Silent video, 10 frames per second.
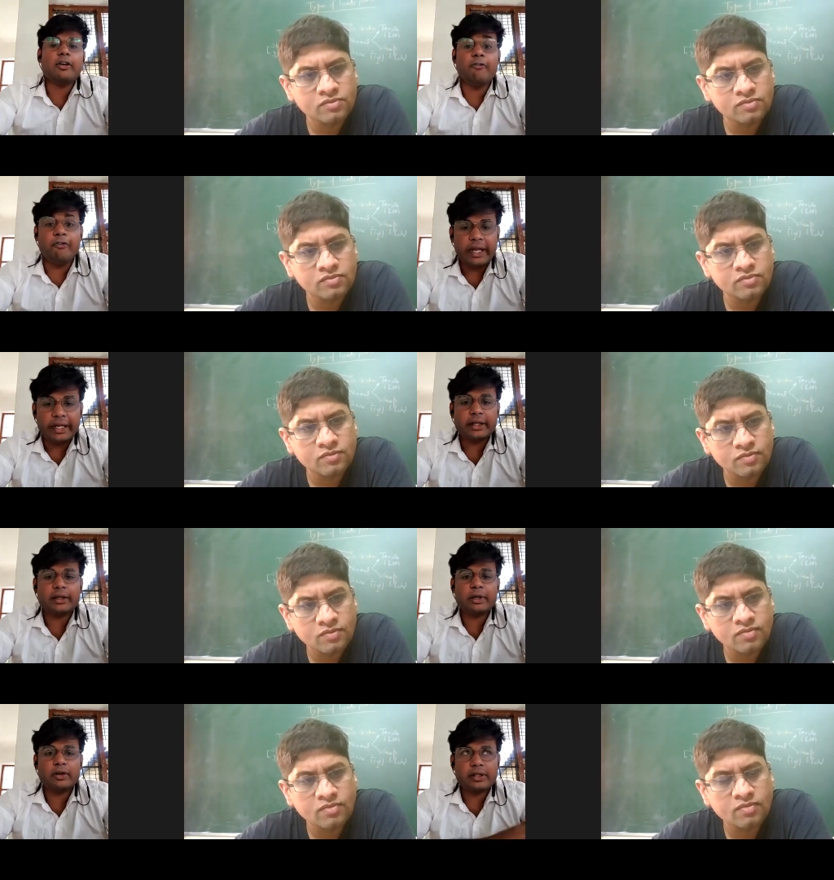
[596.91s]

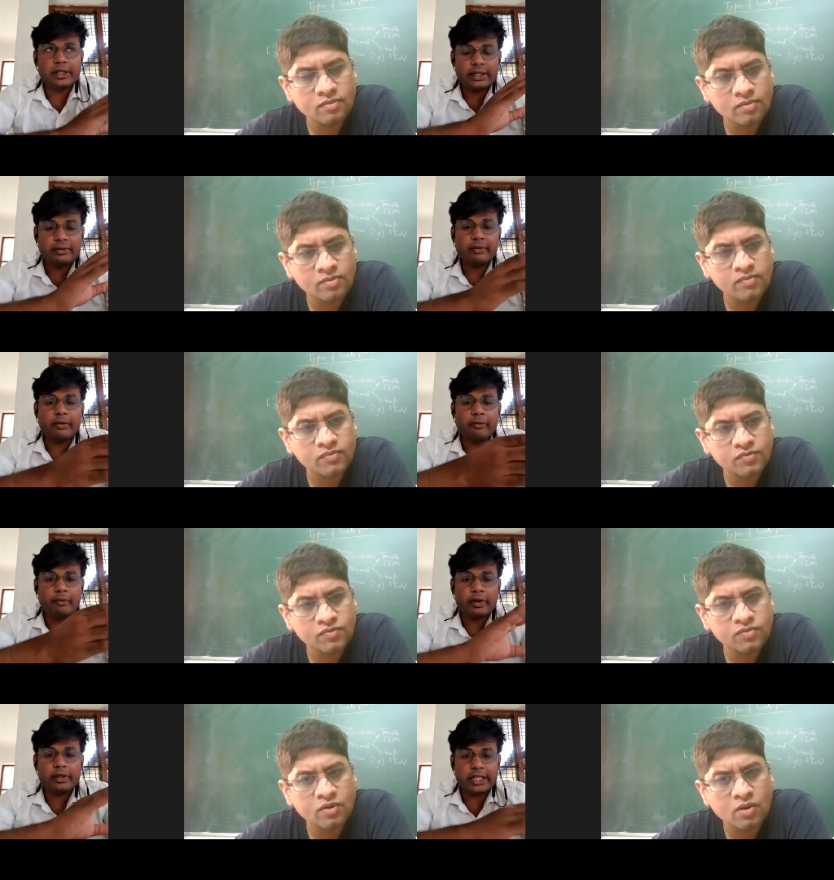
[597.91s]
Speaker 1: weight, because uh,
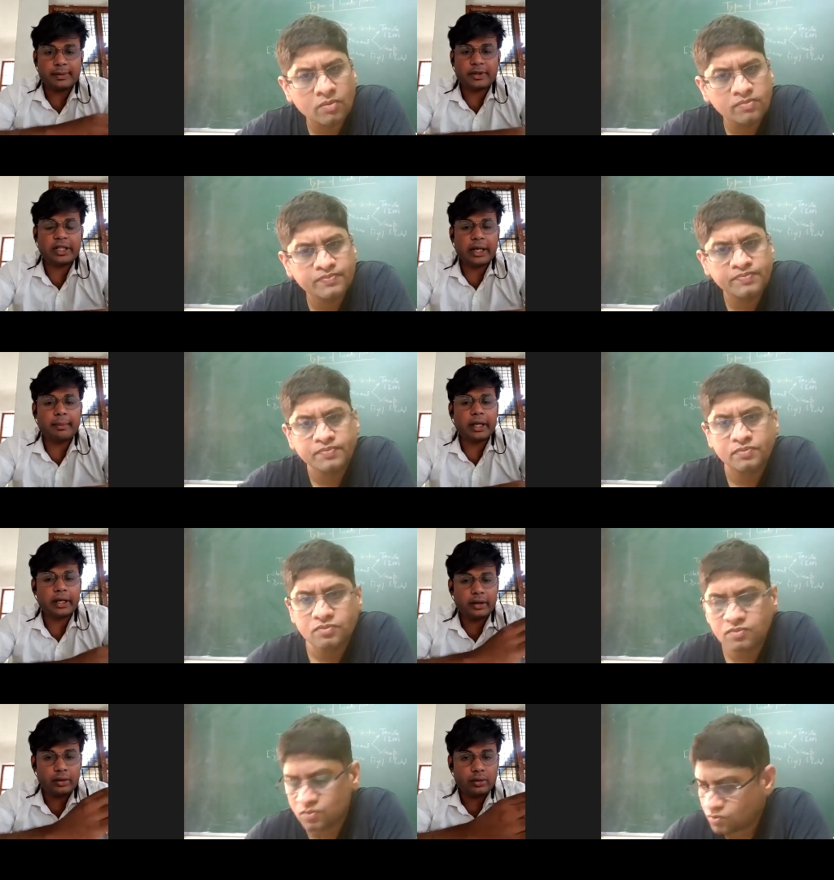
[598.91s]
because especially
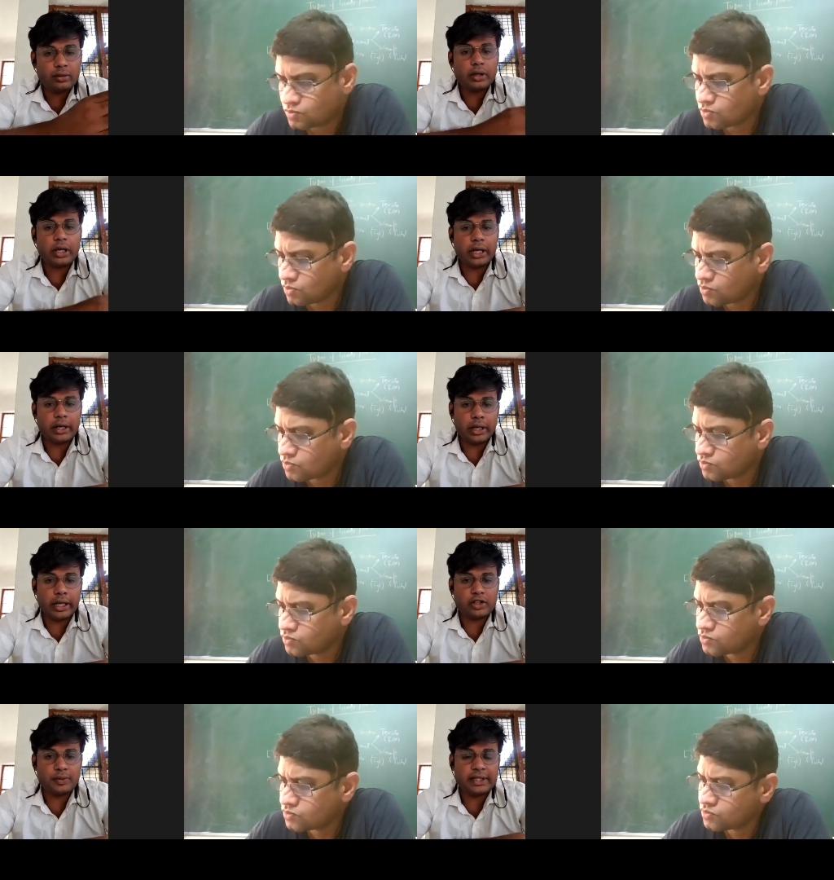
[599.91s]
comparing to
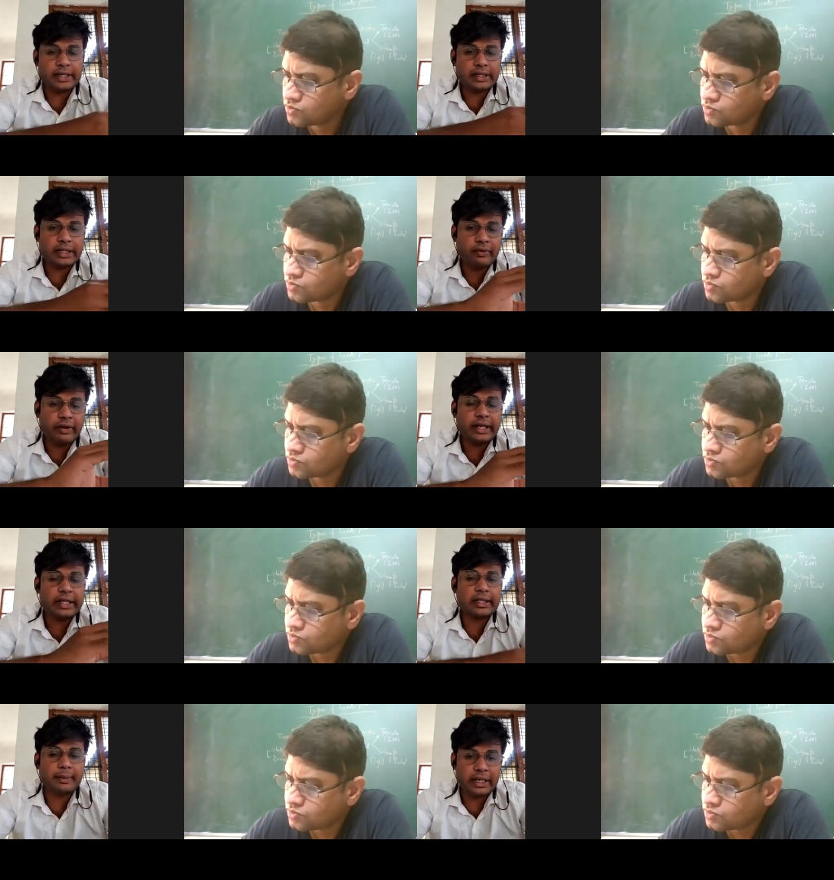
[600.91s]
aerospace industry, the weight
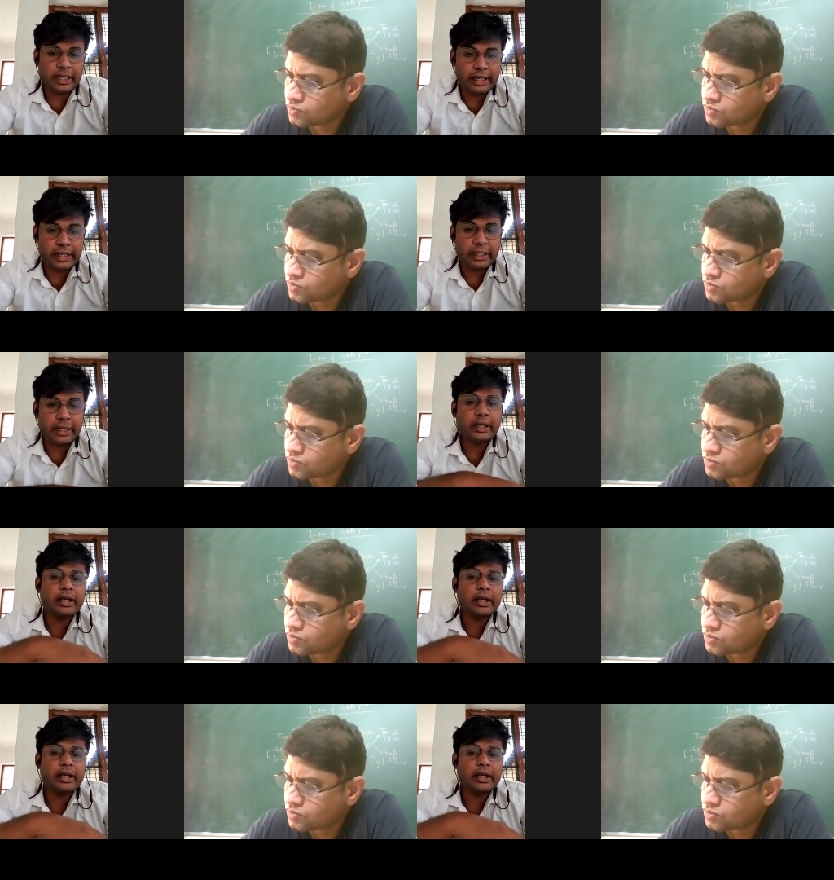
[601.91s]
is the main criteria.